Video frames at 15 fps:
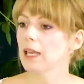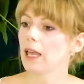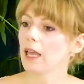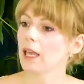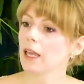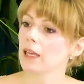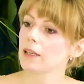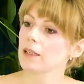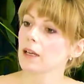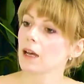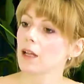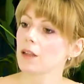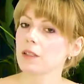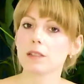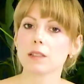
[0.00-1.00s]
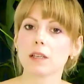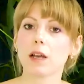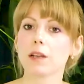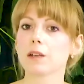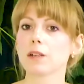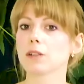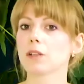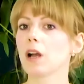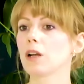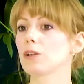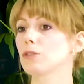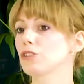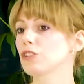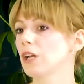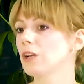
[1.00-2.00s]
and the entire
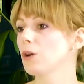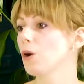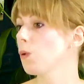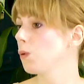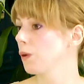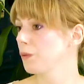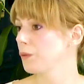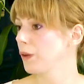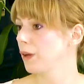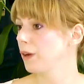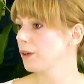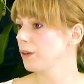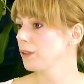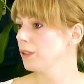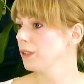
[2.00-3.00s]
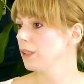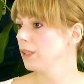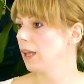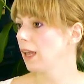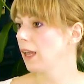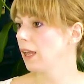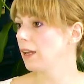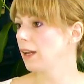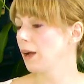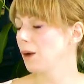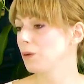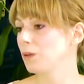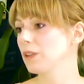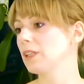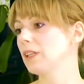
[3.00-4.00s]
Gushenko affair, and
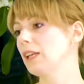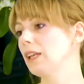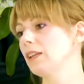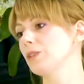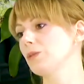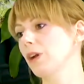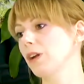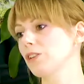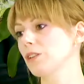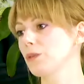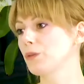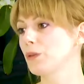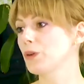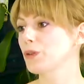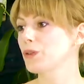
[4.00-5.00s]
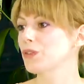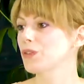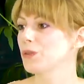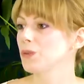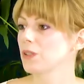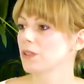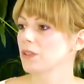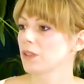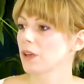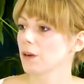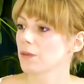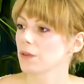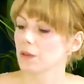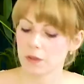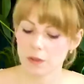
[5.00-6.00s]
how the Canadians were actually the first to
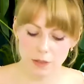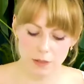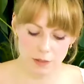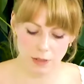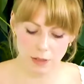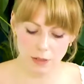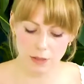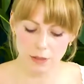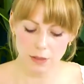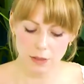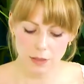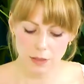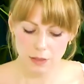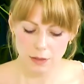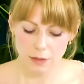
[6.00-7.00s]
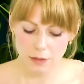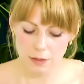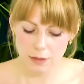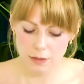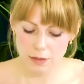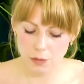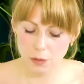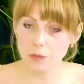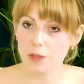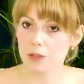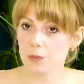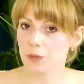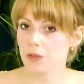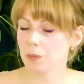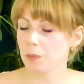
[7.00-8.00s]
discover that the
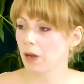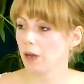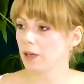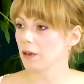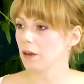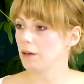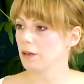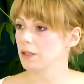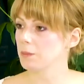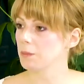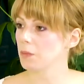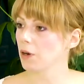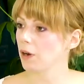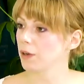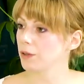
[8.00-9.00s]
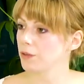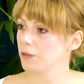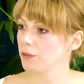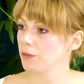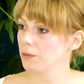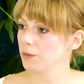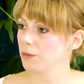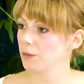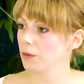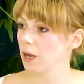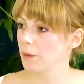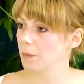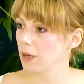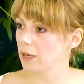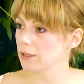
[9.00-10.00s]
Soviets were spying on us prior to
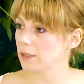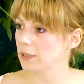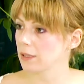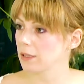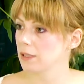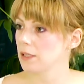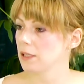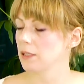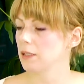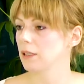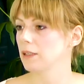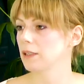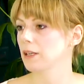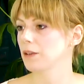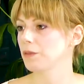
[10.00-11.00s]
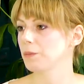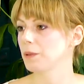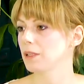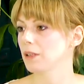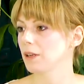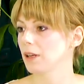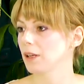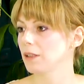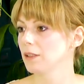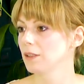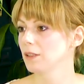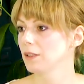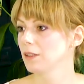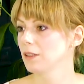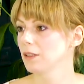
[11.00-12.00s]
MI16 and the FBI.
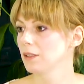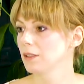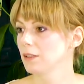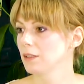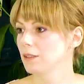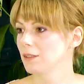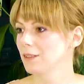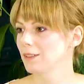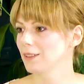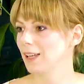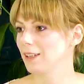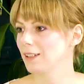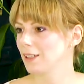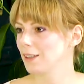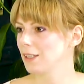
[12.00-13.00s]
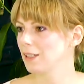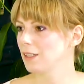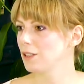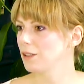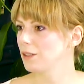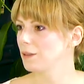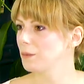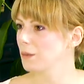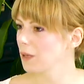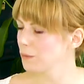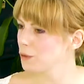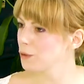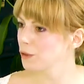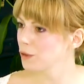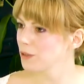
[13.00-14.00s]
And I think,
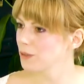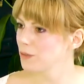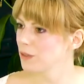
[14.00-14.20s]
have you heard of